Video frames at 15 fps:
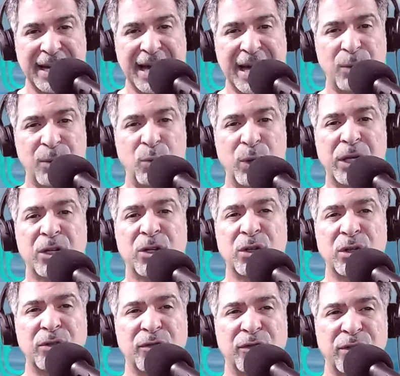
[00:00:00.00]
and we could
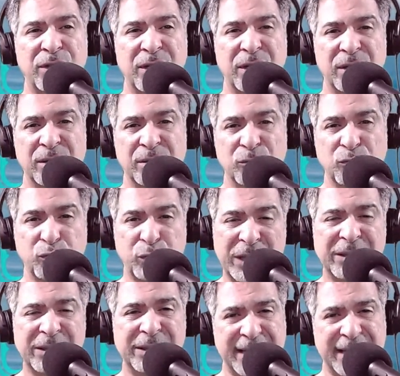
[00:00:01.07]
have
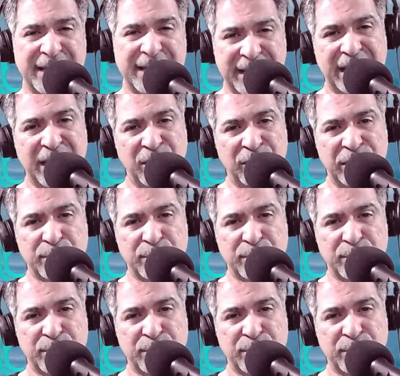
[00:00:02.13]
really taken care of this